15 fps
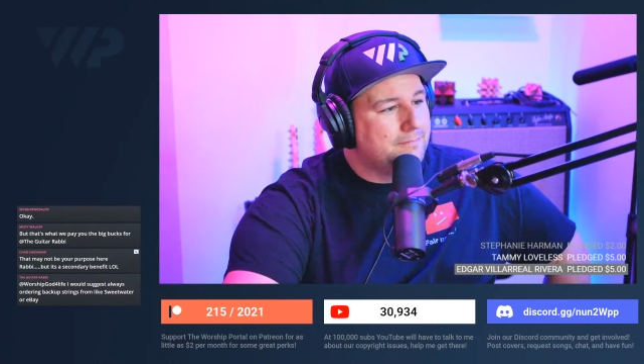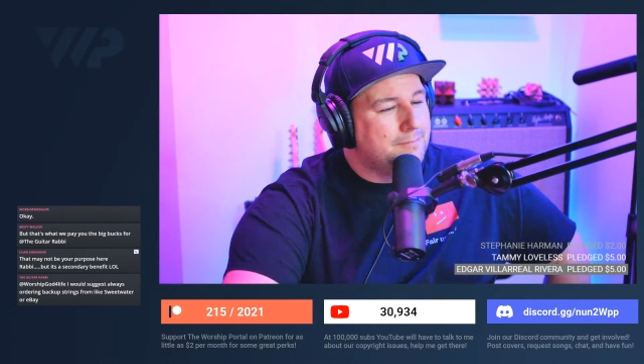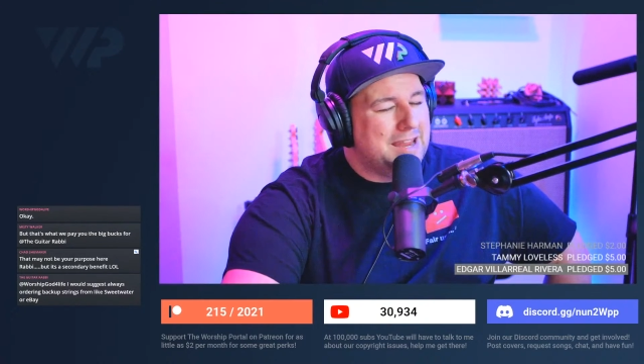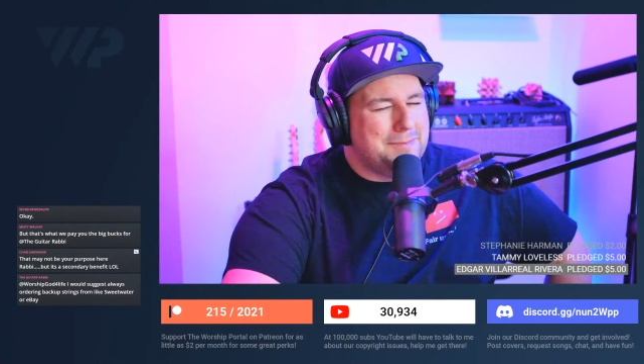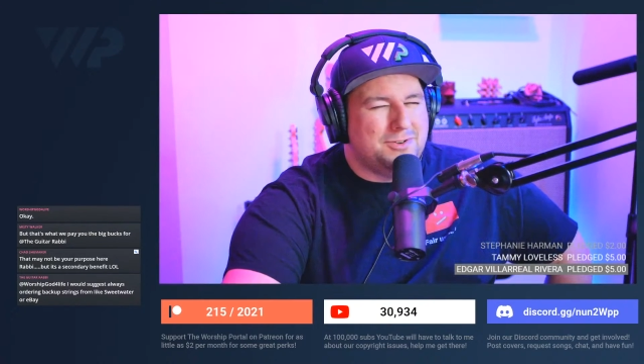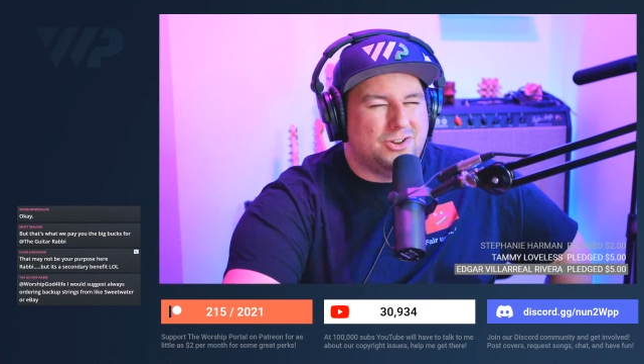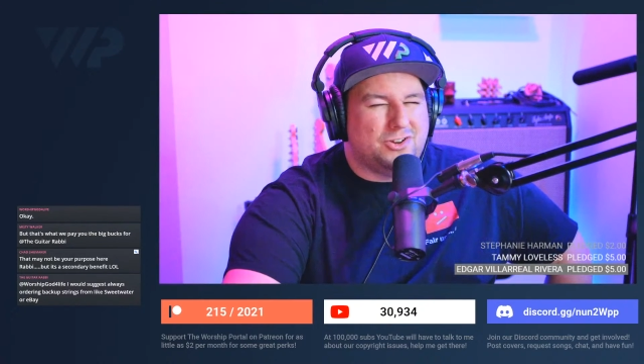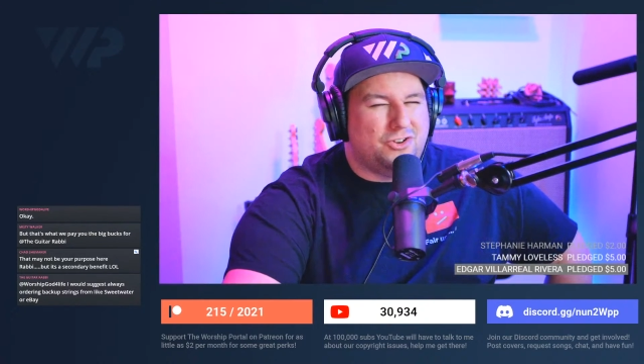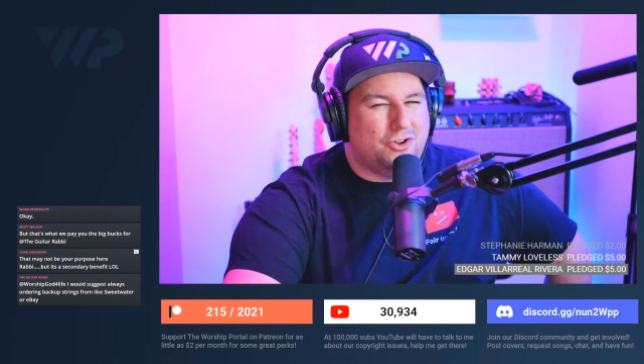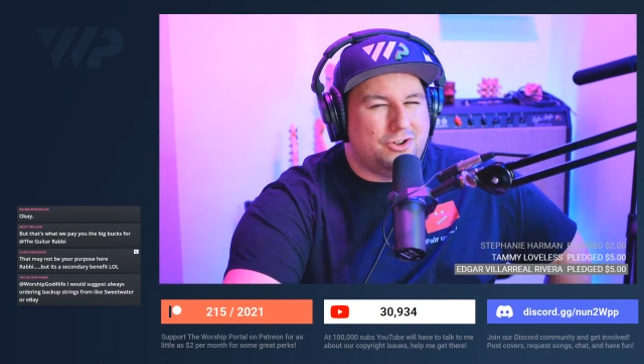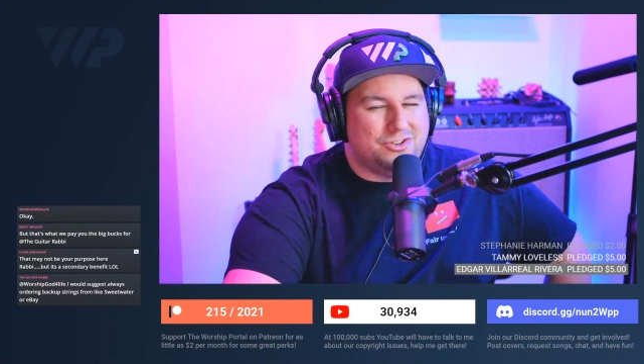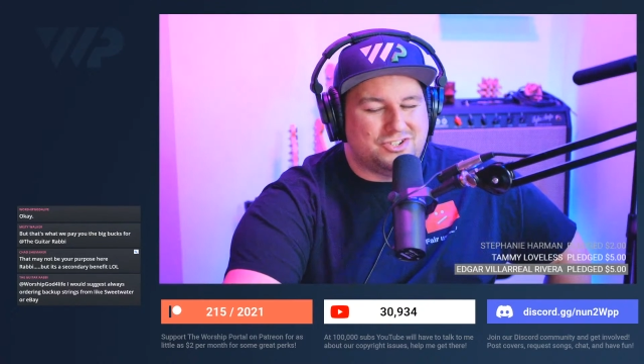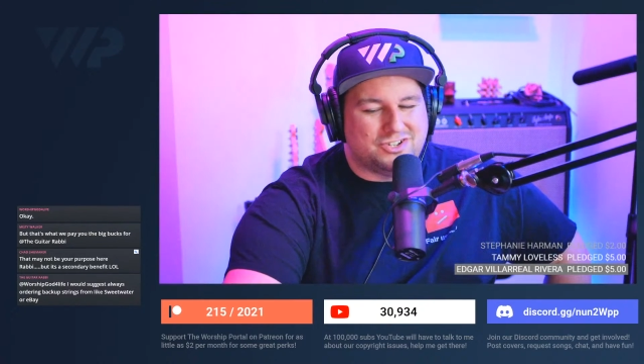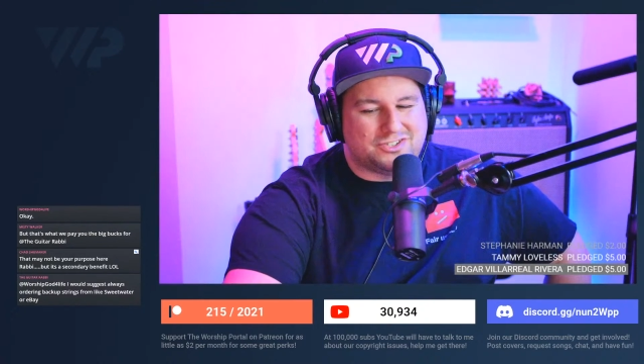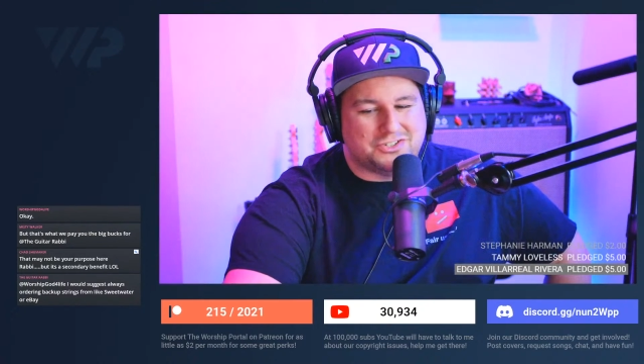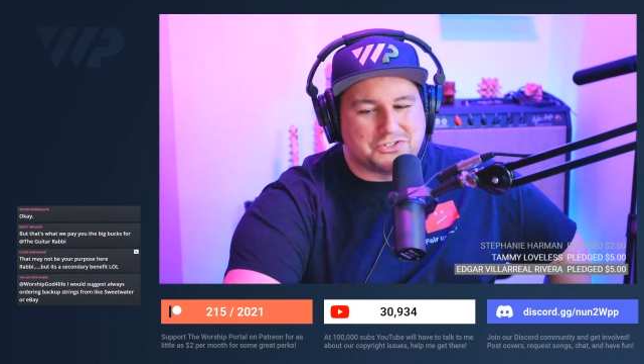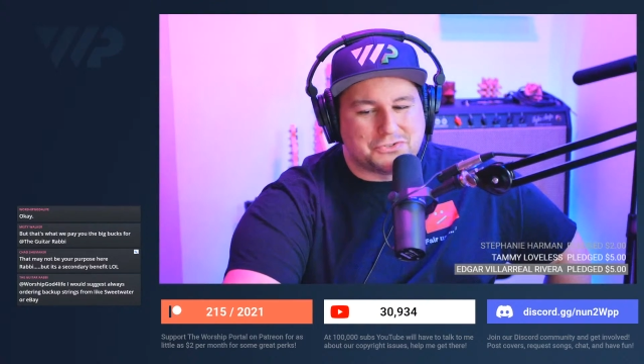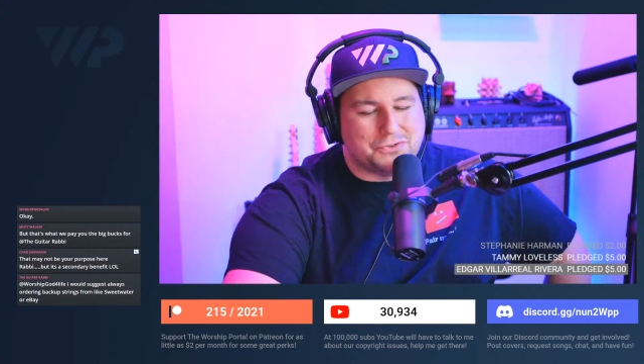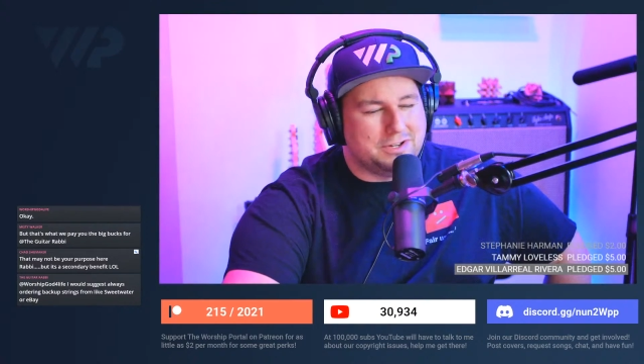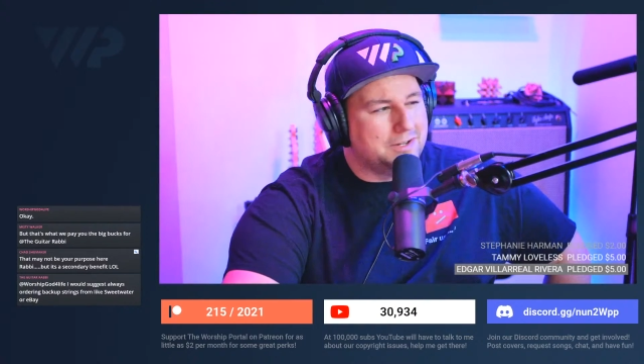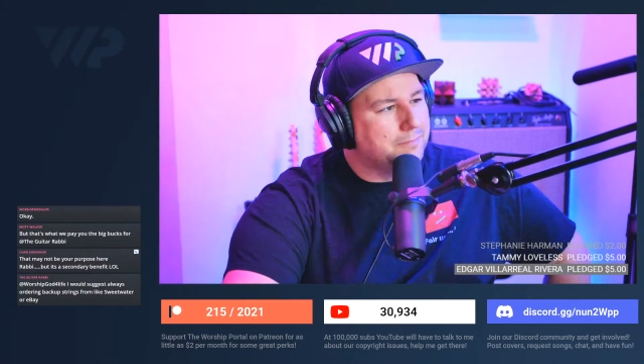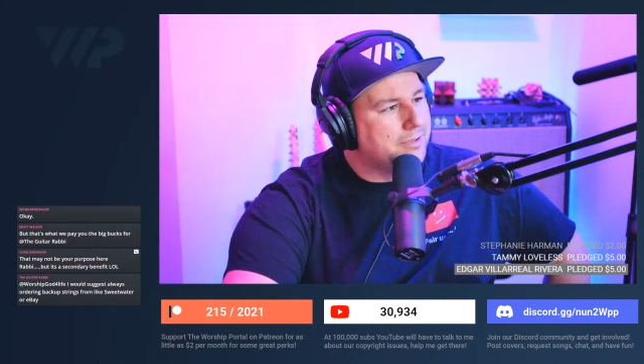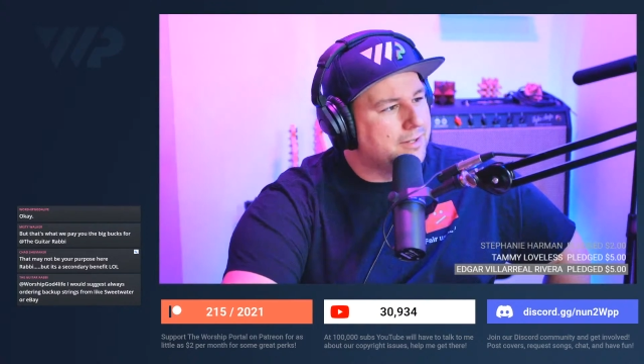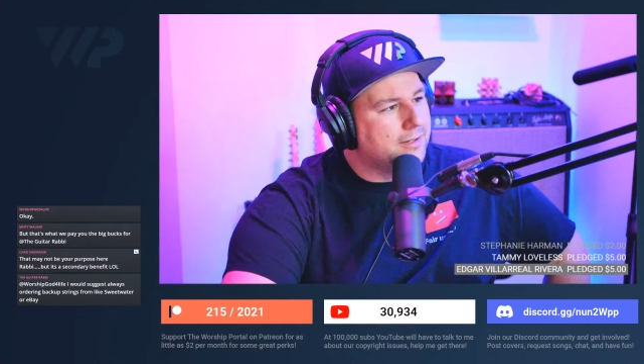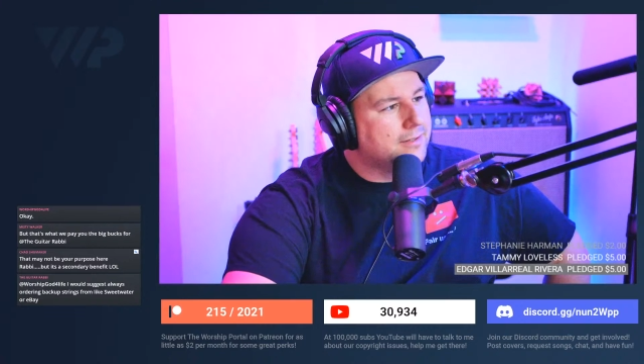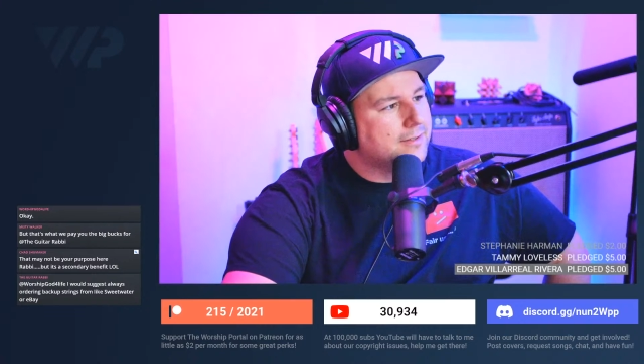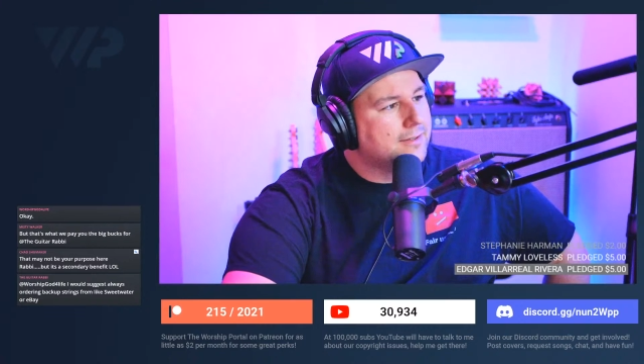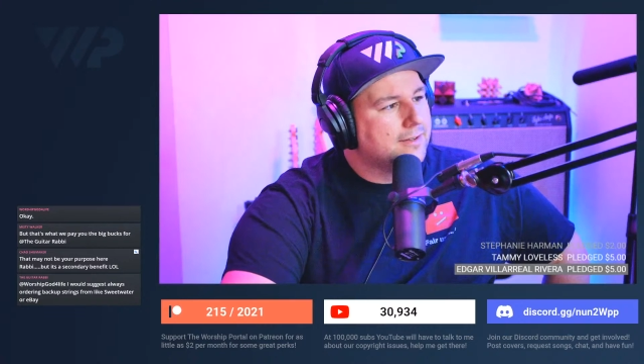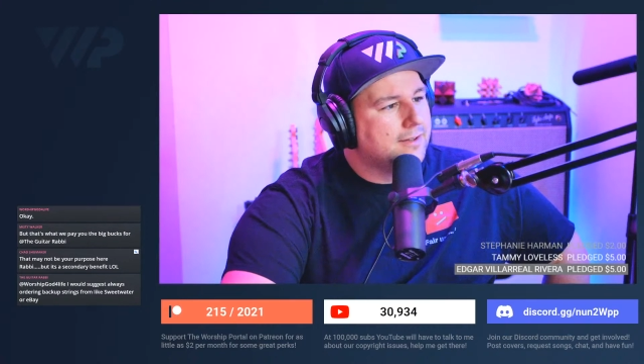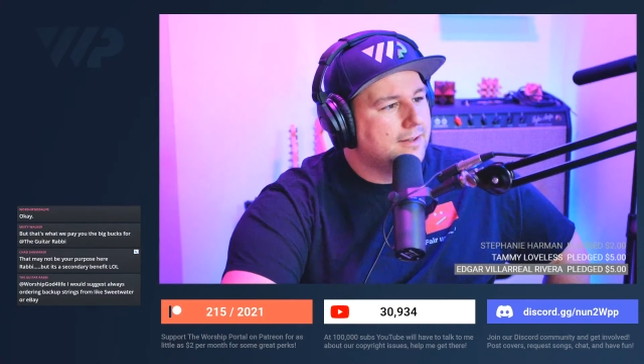Maybe not on just a string, but
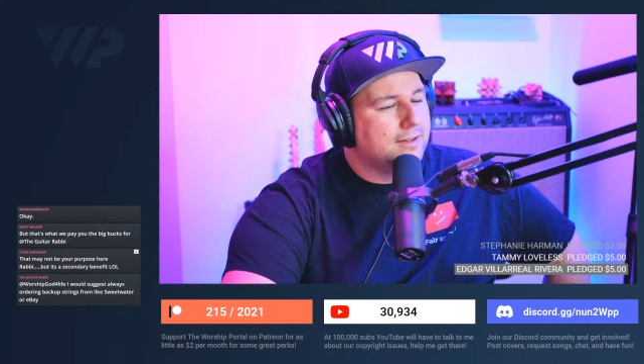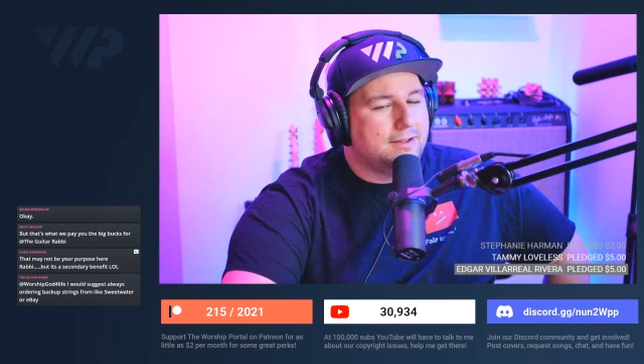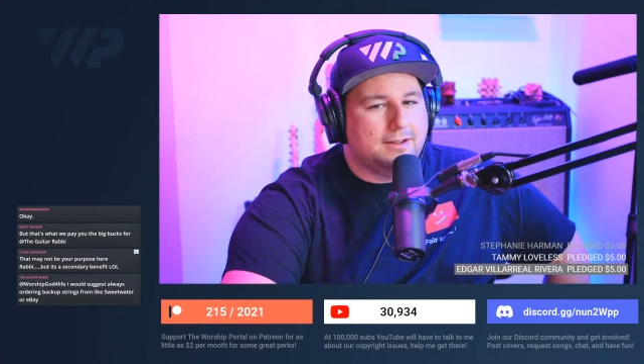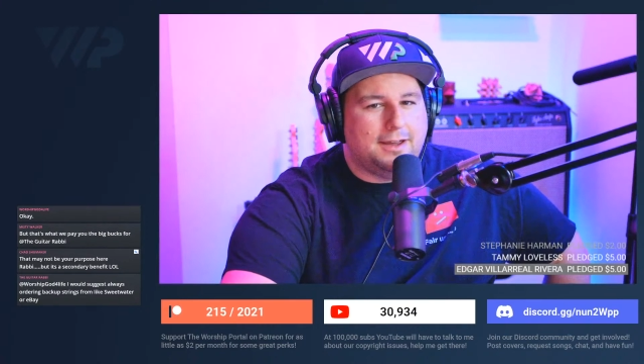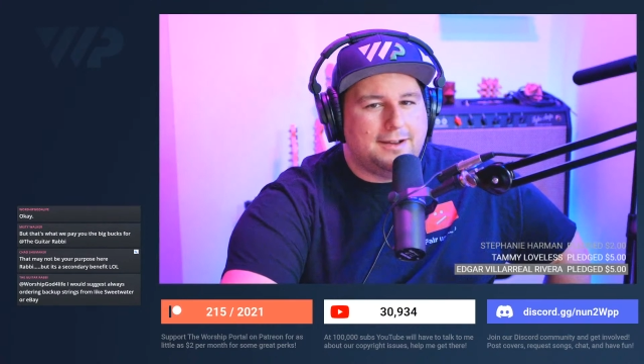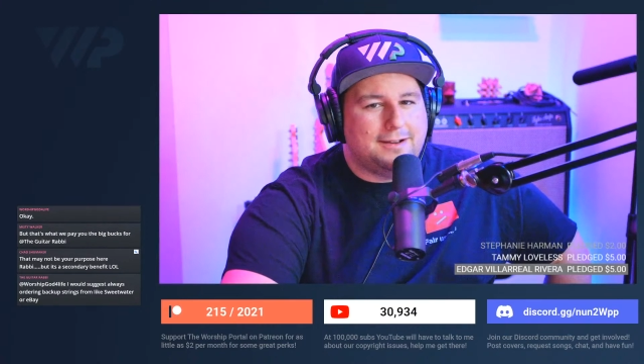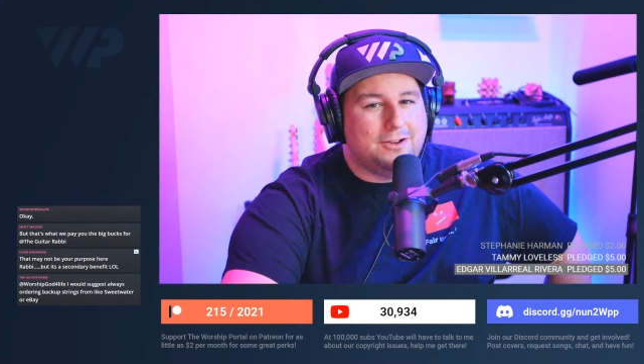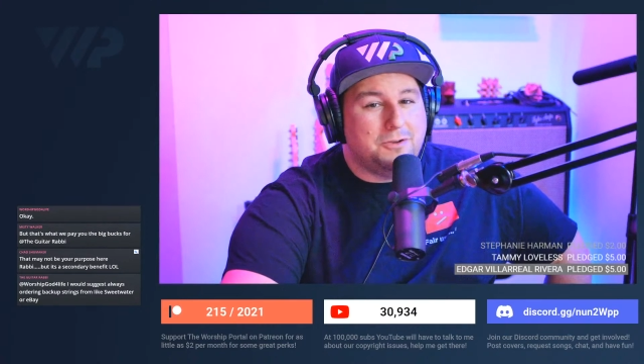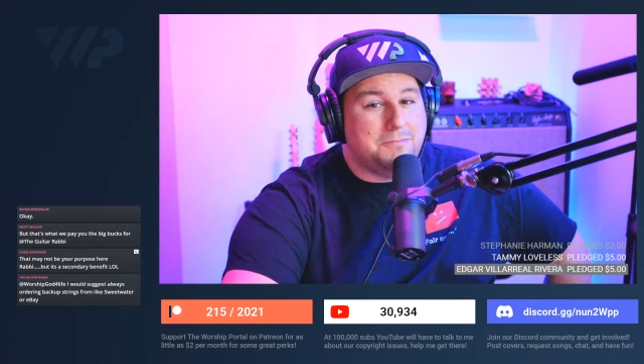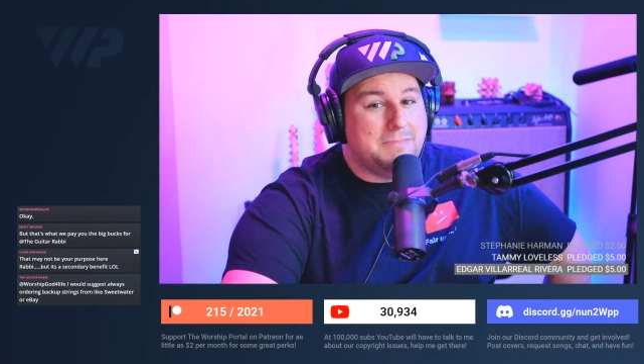I don't know.